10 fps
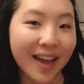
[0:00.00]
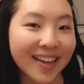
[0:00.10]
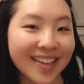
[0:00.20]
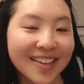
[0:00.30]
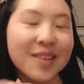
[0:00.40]

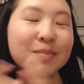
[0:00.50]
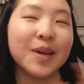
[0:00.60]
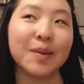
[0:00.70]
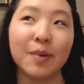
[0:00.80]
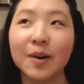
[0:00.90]
back in my
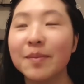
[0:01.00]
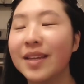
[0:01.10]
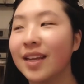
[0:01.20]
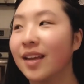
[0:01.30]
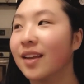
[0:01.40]
apartment
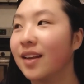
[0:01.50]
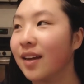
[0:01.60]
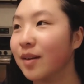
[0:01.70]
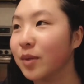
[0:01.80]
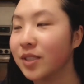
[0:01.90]
and
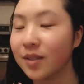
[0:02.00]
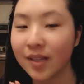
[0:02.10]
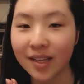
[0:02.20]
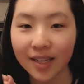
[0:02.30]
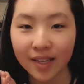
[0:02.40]
we're doing
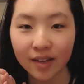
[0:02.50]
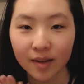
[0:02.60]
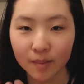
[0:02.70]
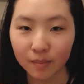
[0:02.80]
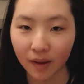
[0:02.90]
it in
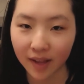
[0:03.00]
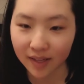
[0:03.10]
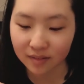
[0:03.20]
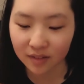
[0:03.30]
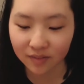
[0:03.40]
my
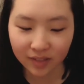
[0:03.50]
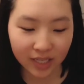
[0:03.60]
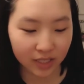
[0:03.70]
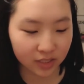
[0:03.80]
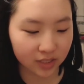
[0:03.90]
lovely
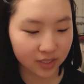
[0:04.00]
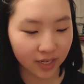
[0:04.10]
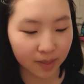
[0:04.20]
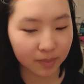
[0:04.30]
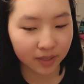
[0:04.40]
kitchen
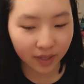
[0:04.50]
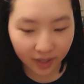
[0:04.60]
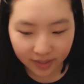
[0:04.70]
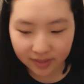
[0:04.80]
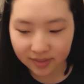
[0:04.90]
today
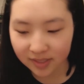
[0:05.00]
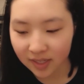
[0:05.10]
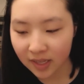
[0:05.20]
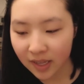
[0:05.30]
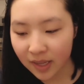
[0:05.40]
because
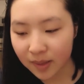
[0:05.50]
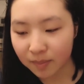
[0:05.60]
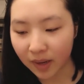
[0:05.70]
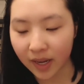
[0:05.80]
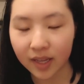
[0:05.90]

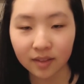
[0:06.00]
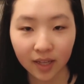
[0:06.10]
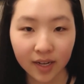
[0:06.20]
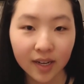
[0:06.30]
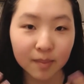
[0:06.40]
my
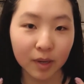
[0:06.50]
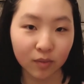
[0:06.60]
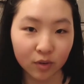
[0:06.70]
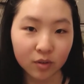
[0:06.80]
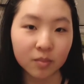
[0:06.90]
lighting in my
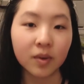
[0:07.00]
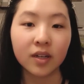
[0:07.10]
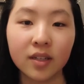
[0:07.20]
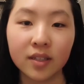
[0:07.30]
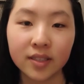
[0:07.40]
room
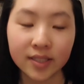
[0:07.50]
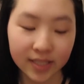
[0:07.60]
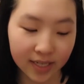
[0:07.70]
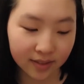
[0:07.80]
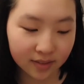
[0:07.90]

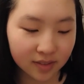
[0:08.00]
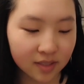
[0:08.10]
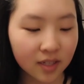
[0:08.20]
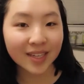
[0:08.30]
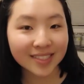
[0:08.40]
stinks.
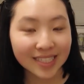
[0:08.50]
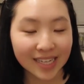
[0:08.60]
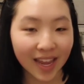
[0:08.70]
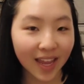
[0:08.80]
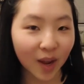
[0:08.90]

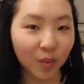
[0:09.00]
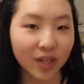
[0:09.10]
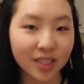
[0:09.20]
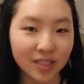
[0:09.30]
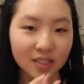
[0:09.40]
Today I
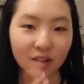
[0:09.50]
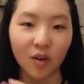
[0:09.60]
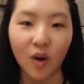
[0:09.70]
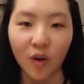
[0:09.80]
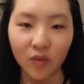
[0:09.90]
wanted to go
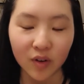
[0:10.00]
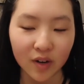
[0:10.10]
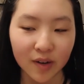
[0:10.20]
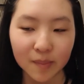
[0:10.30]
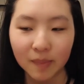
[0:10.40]

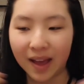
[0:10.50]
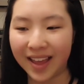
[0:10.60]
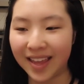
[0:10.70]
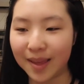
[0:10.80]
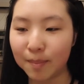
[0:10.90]
over
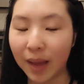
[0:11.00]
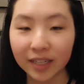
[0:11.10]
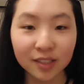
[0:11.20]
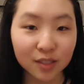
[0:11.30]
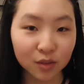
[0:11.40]
my back
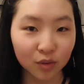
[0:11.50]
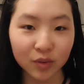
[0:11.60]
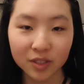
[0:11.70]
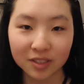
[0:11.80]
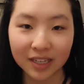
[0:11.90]
to school
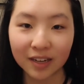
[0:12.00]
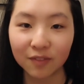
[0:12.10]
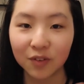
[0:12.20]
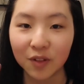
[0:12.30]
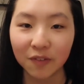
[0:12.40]
routine
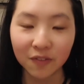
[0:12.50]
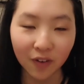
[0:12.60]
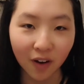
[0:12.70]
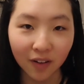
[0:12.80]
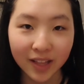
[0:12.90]
for the
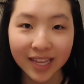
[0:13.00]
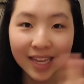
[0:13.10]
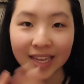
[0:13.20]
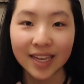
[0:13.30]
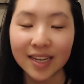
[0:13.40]
fall.
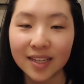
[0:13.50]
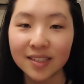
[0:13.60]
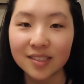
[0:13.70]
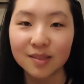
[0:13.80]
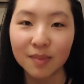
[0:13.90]
It
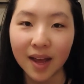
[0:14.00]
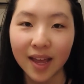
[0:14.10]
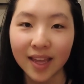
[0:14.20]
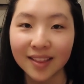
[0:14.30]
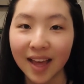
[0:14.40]
is my